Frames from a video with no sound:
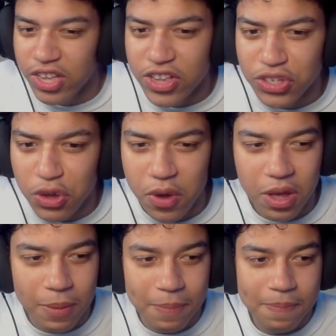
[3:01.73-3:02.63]
So
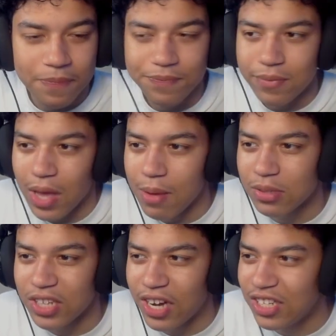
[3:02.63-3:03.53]
I'm
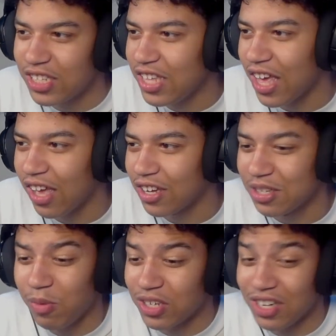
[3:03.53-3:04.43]
excited to see that because
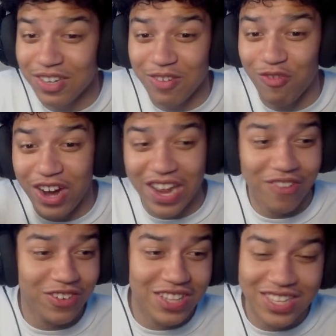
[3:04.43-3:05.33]
I'm watching it right
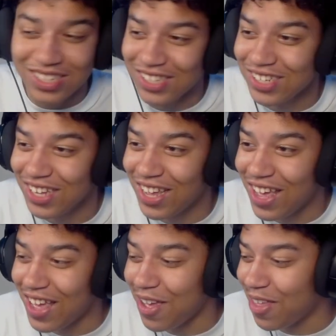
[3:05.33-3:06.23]
after this.
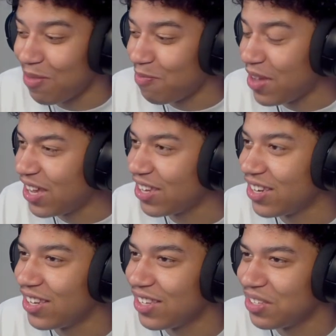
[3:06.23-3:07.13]
Man,
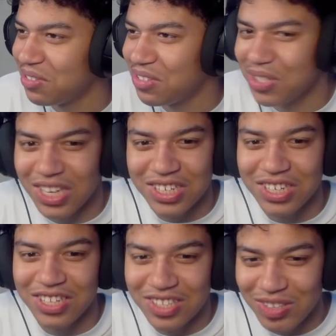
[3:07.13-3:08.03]
this
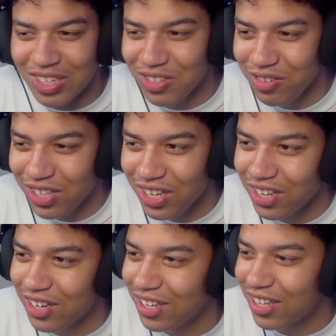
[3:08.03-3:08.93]
is actually really
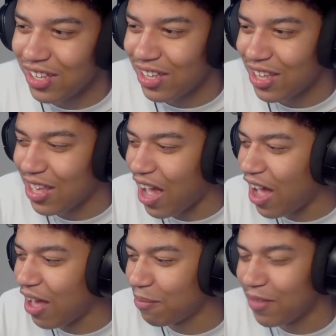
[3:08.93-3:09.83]
good.
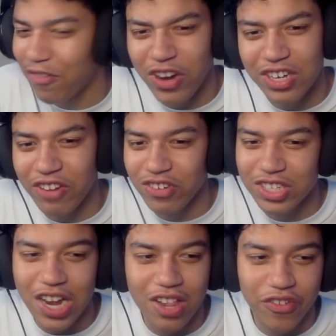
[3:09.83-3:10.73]
A very different
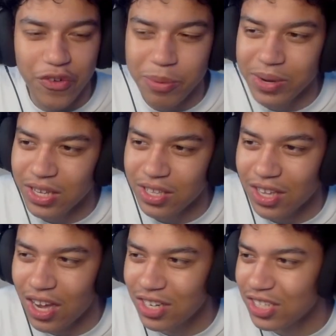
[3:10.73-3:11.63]
style of opening,
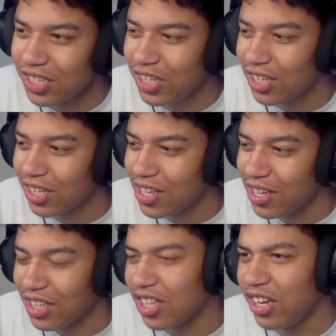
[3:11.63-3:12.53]
honestly.
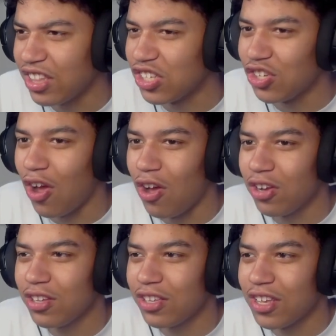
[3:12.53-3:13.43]
Like the
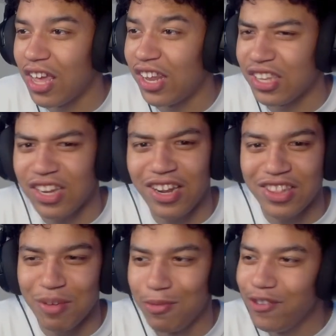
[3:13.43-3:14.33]
song and like
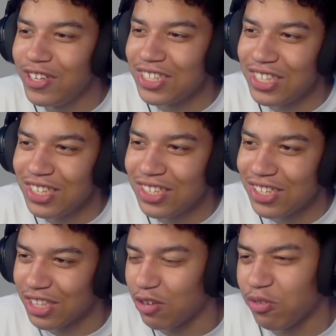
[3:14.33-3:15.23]
the movie scenes,
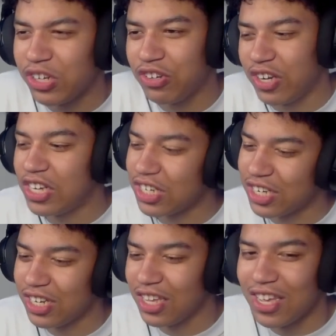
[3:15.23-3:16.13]
like the recreation.